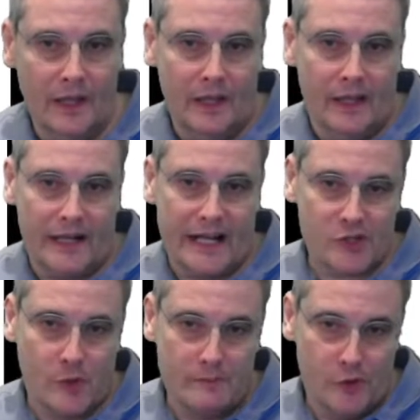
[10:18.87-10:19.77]
And as
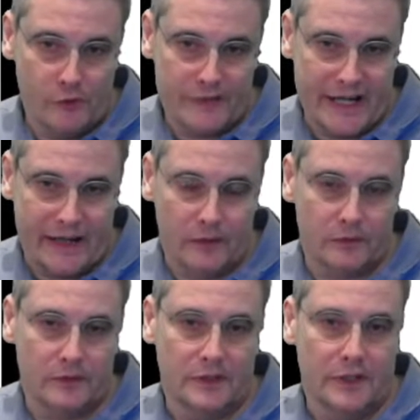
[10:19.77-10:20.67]
we move
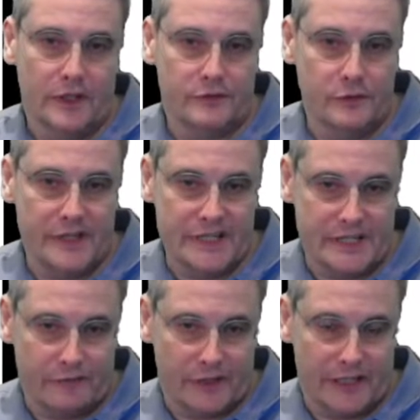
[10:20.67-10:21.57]
down through these
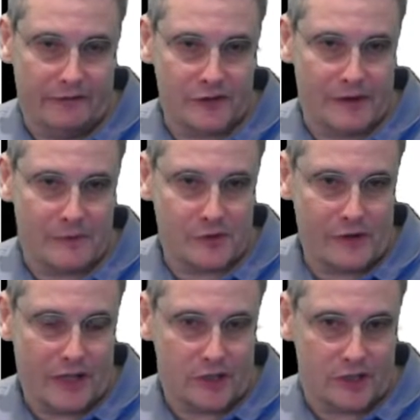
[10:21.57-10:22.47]
different levels of
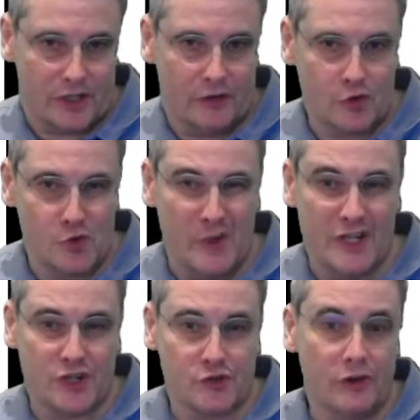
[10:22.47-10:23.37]
abstraction, as we
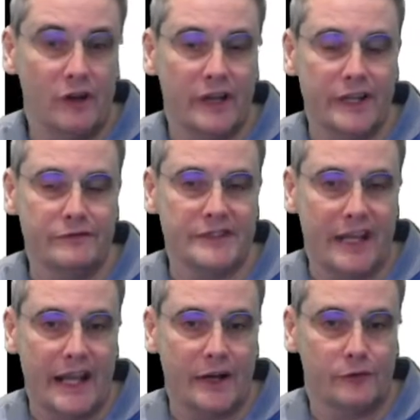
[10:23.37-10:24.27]
strive to
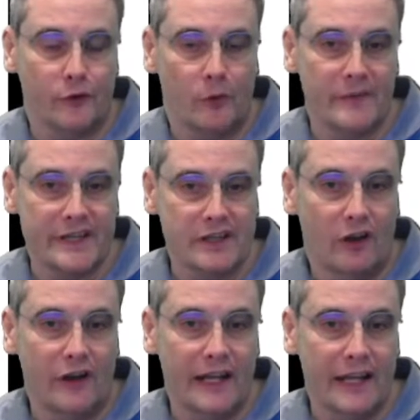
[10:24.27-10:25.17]
get from this
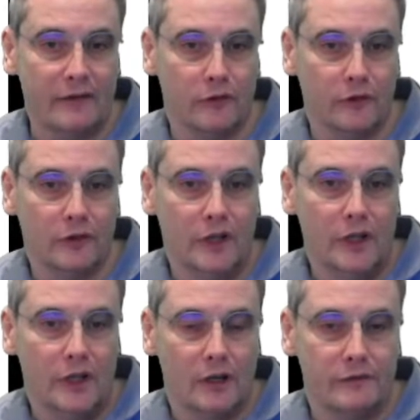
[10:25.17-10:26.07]
high level
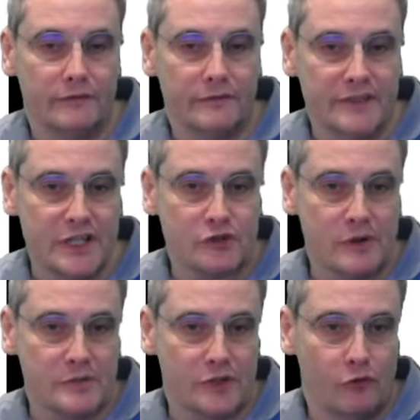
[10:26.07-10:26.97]
of
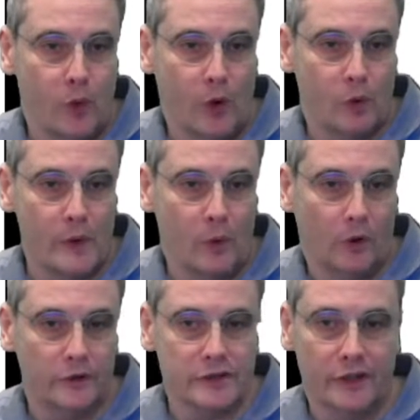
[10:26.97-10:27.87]
description of what we
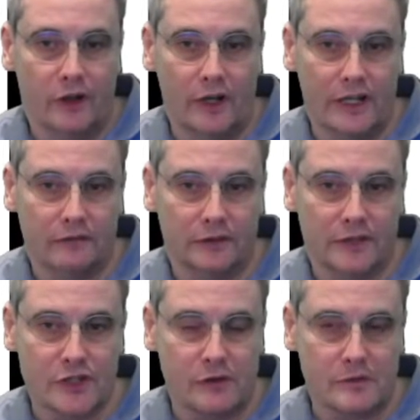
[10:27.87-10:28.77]
want and high level
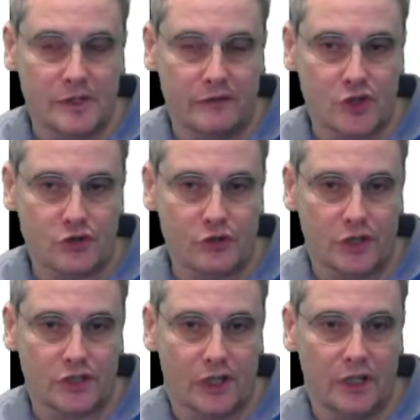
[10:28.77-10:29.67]
description of the
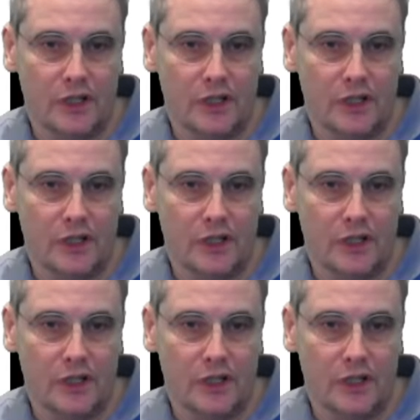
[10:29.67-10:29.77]
structure,